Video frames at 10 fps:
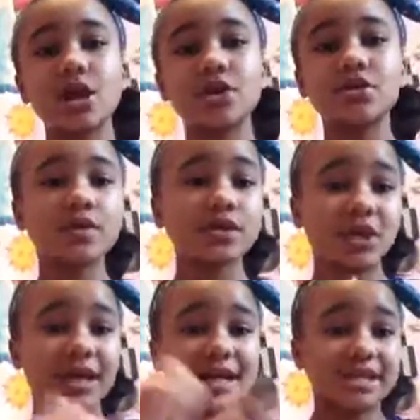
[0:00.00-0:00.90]
you could
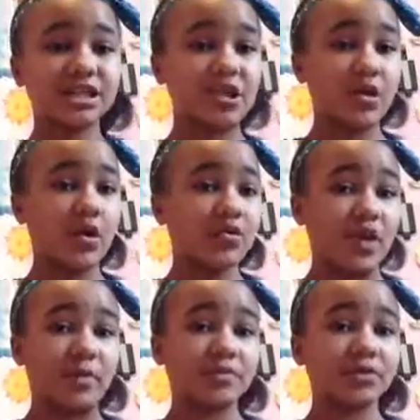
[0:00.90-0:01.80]
try to get to know them,